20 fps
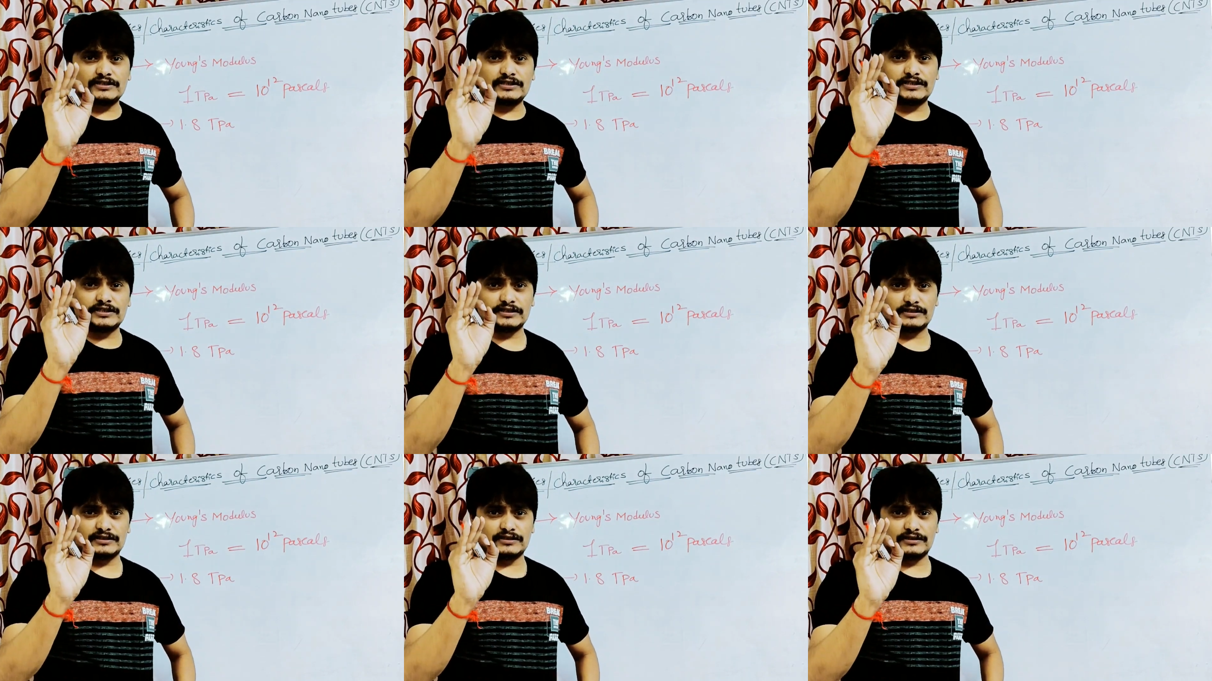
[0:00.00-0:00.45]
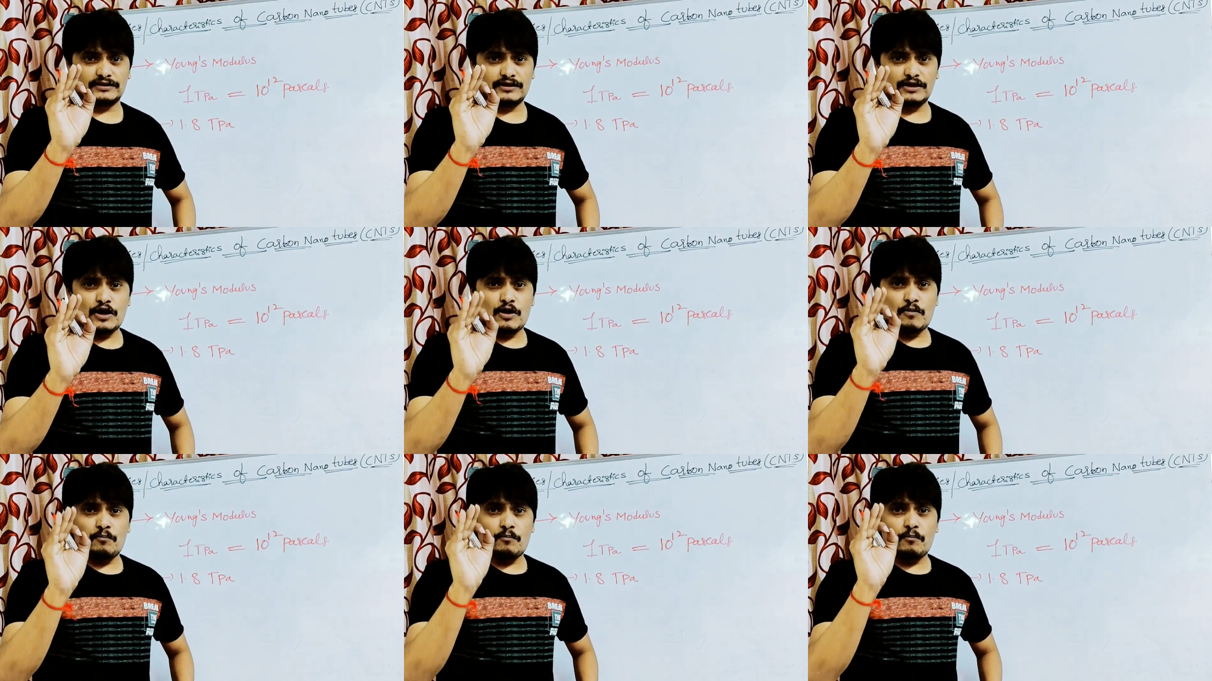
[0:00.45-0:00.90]
the
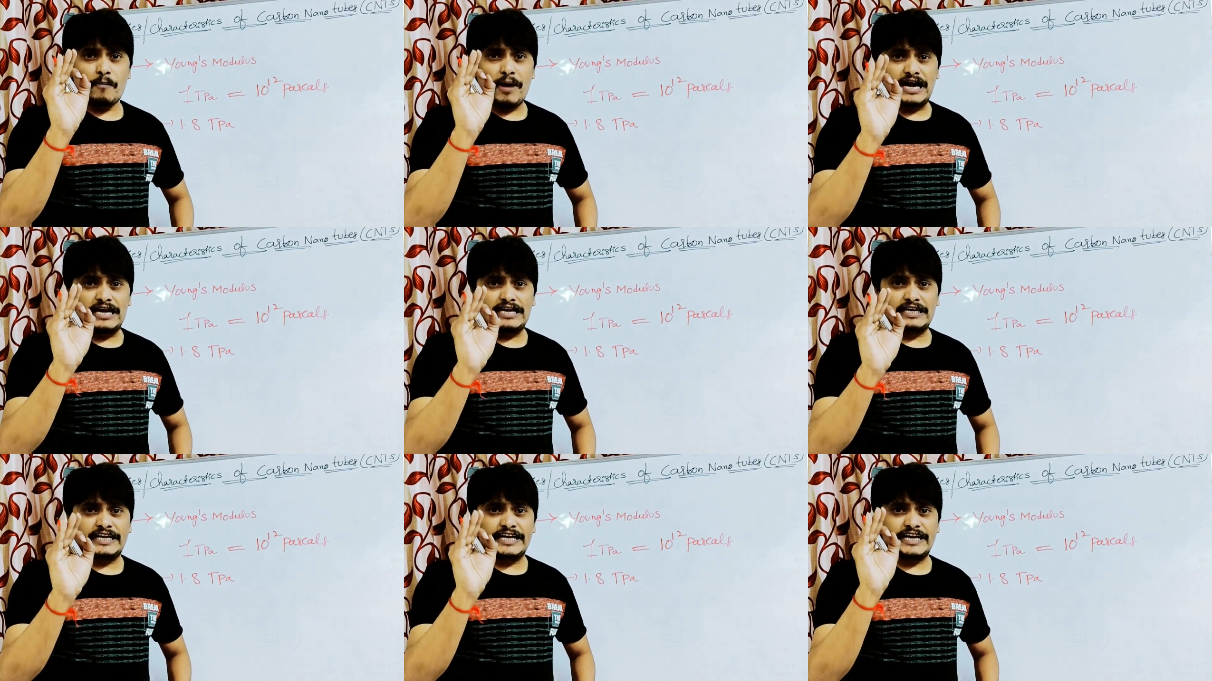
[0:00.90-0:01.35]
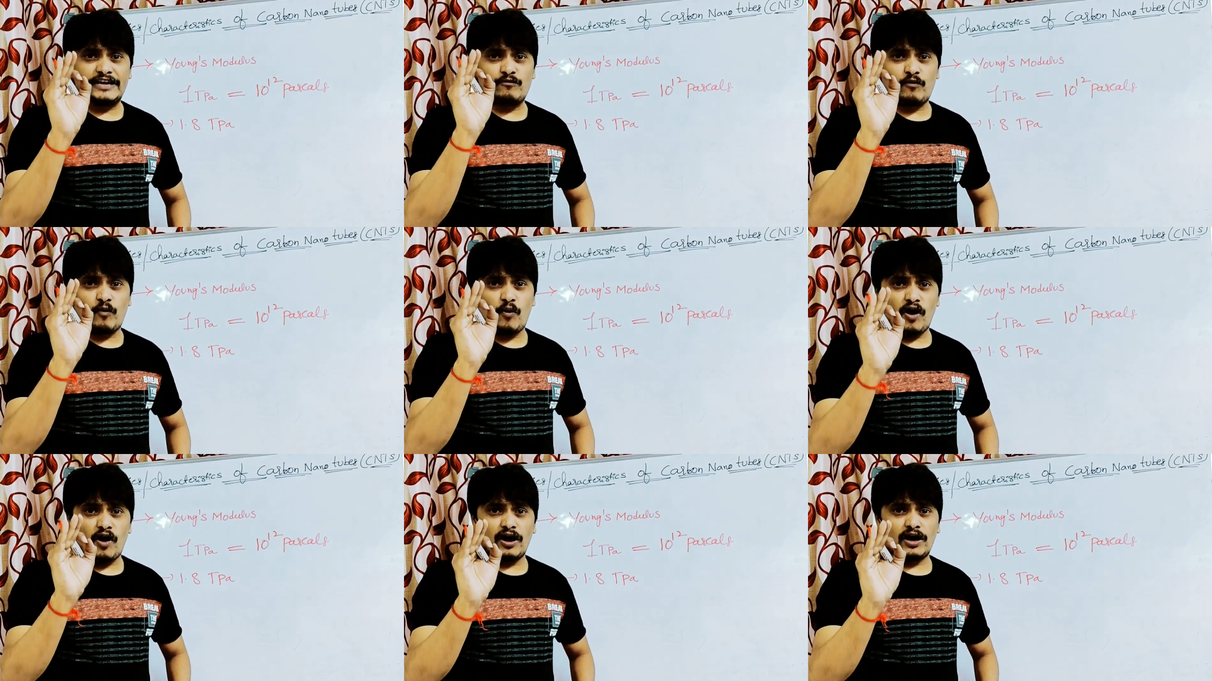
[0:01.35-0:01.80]

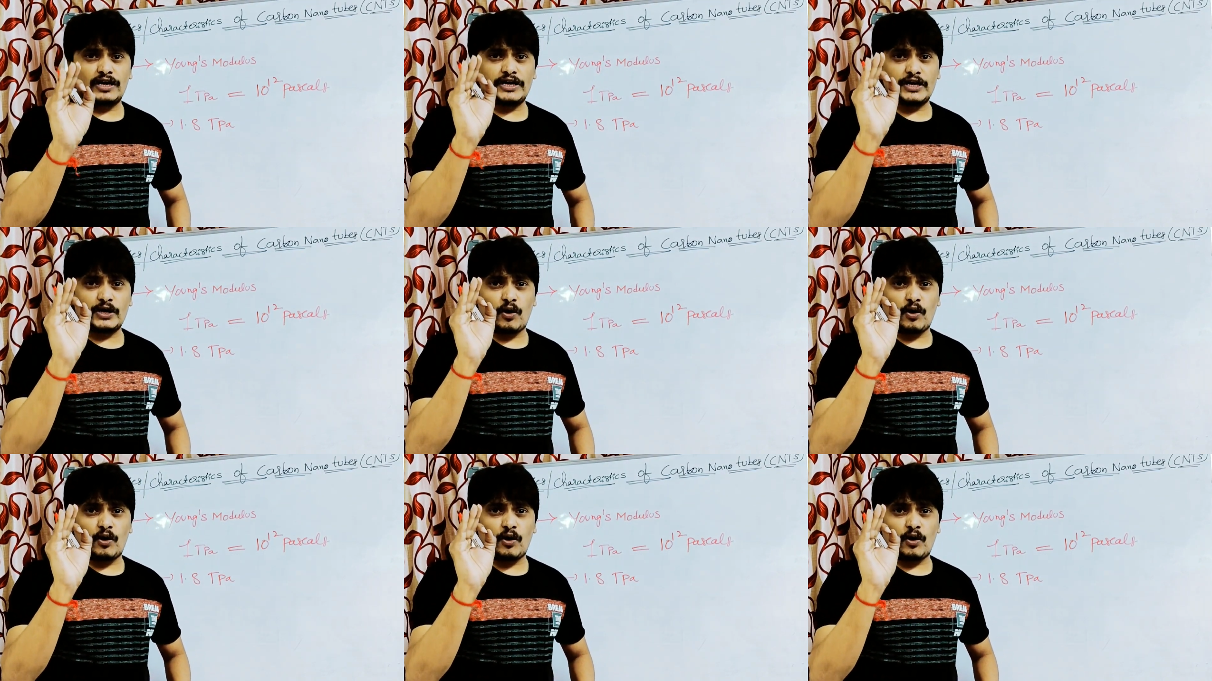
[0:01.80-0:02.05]
multi-walled